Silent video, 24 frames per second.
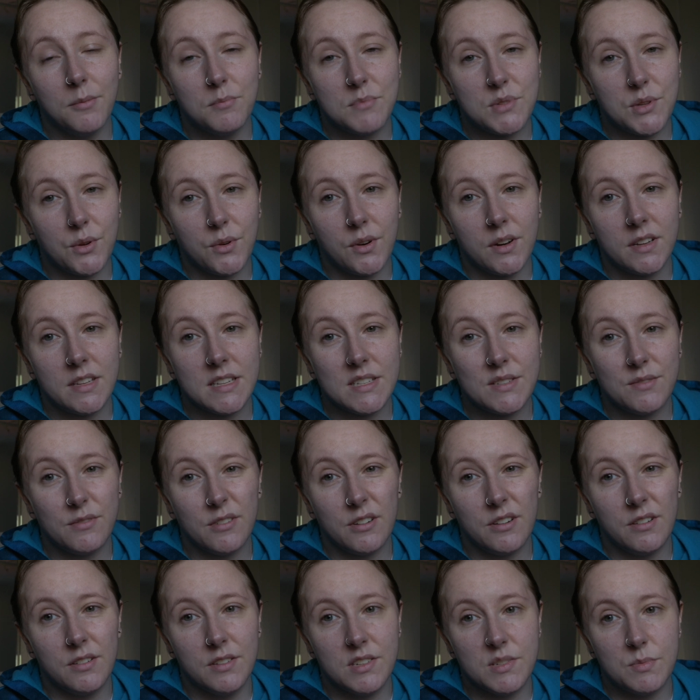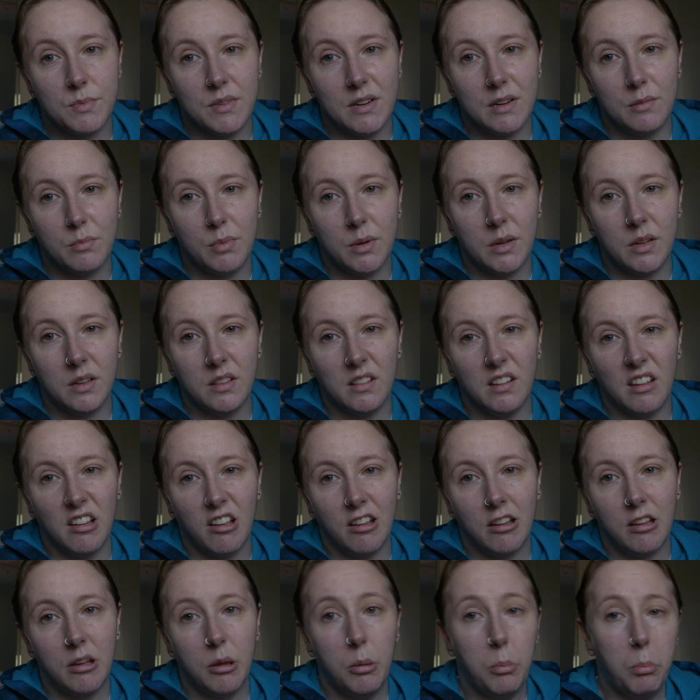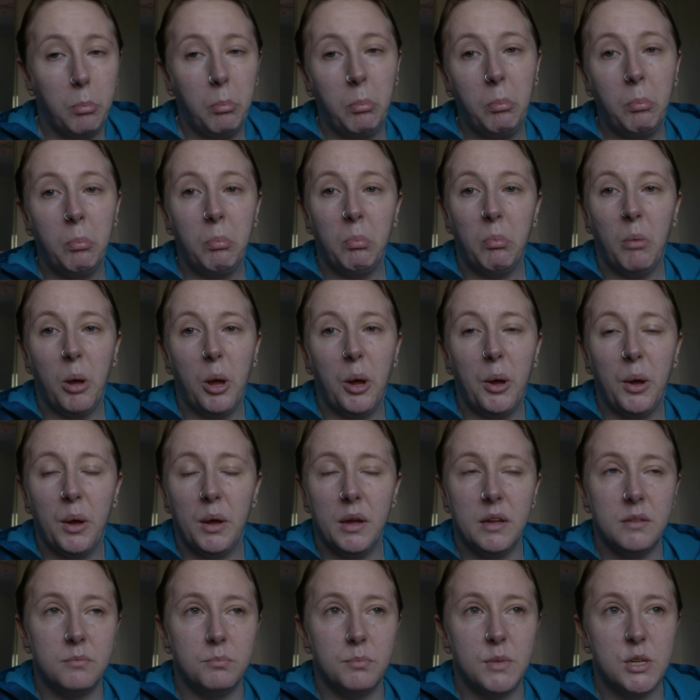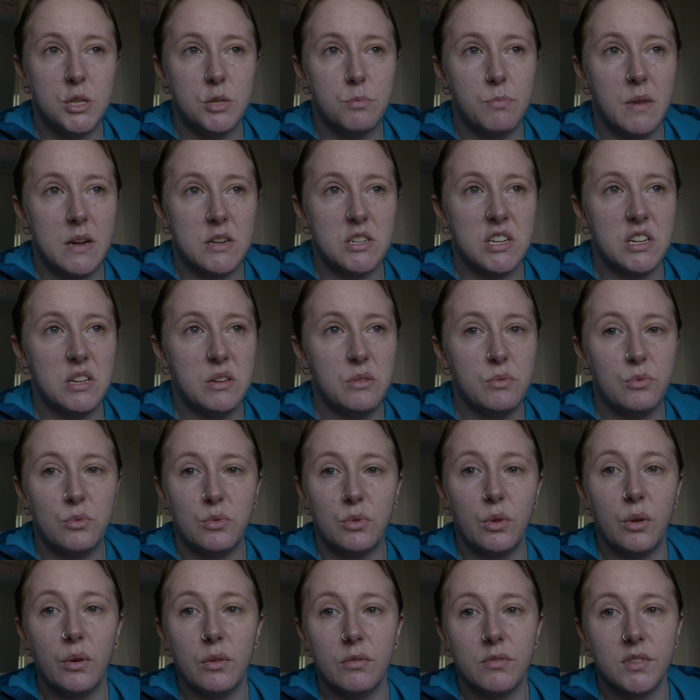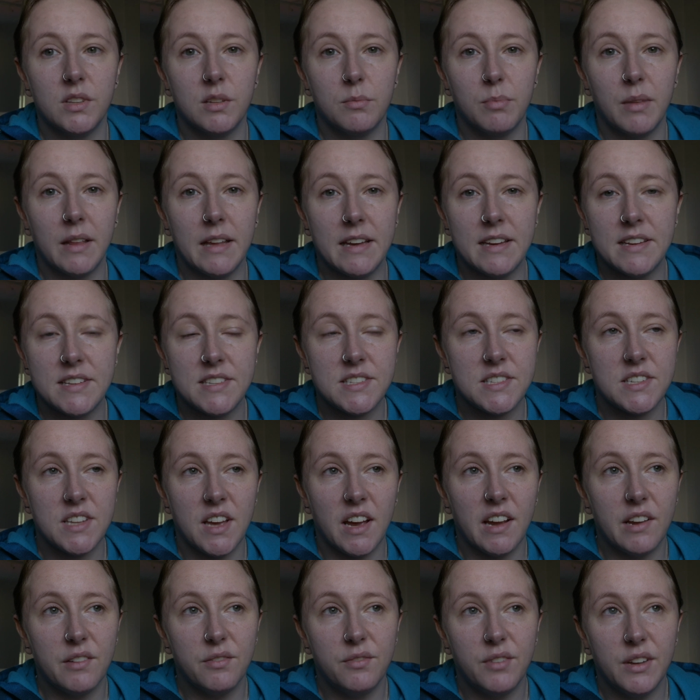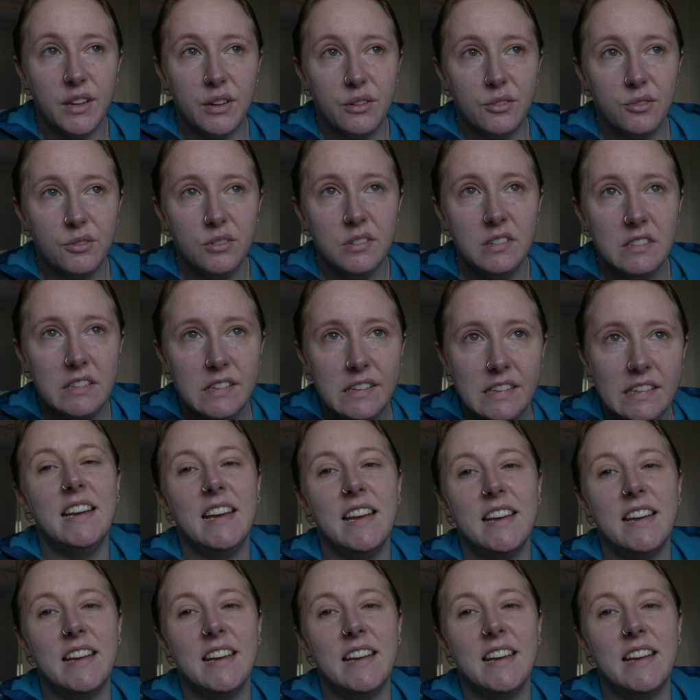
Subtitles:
I'm sorry this video has been a bit like meh and mishmashy all over the place, I feel.